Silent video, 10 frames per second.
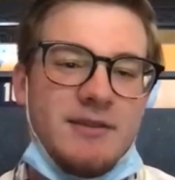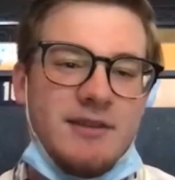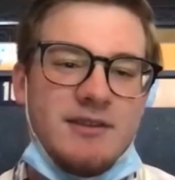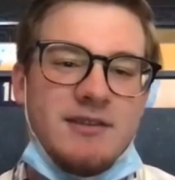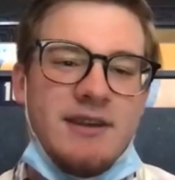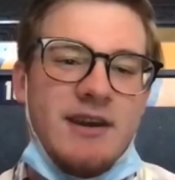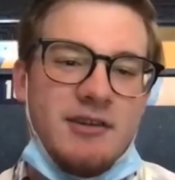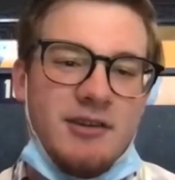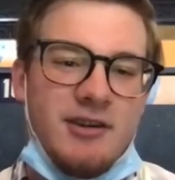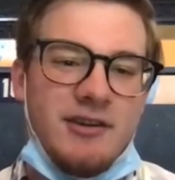Because now
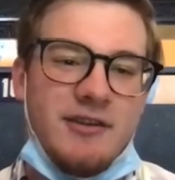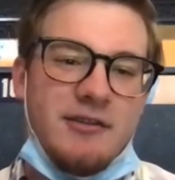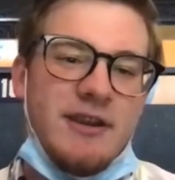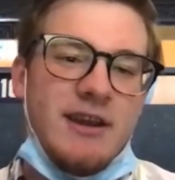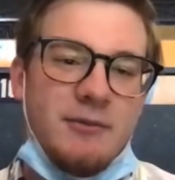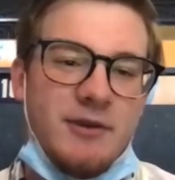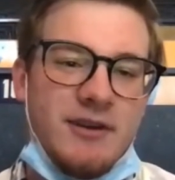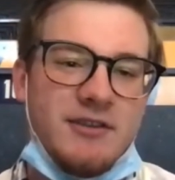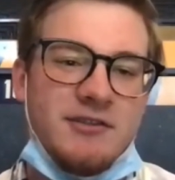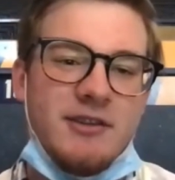you're on a three-game
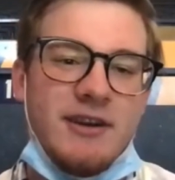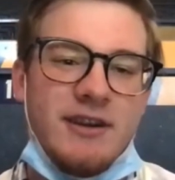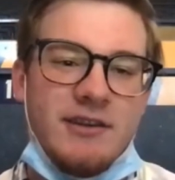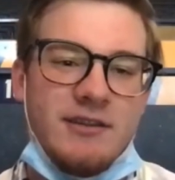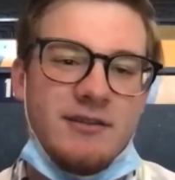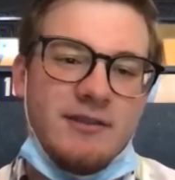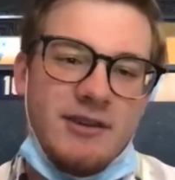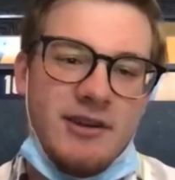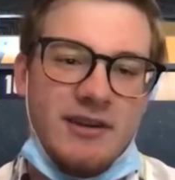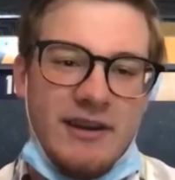winning streak, and
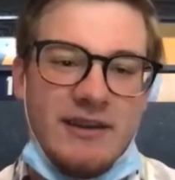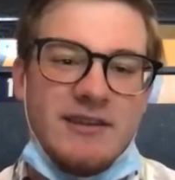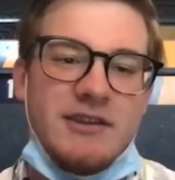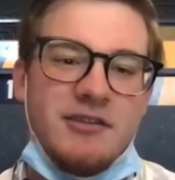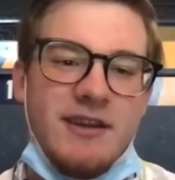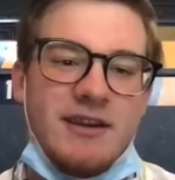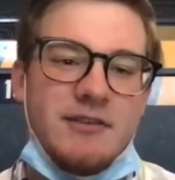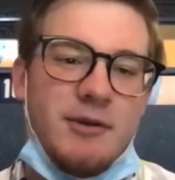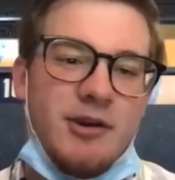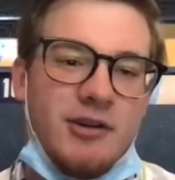you can continue that
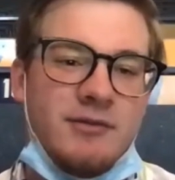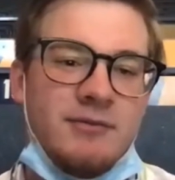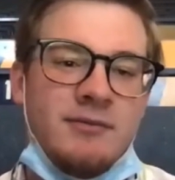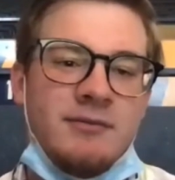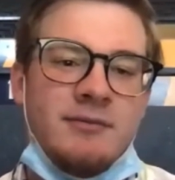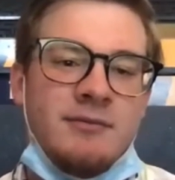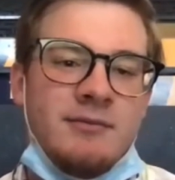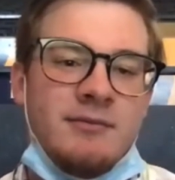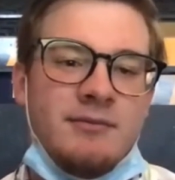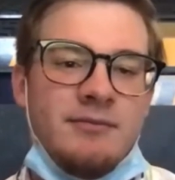tomorrow.
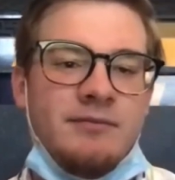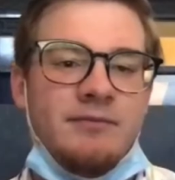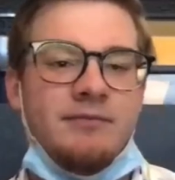I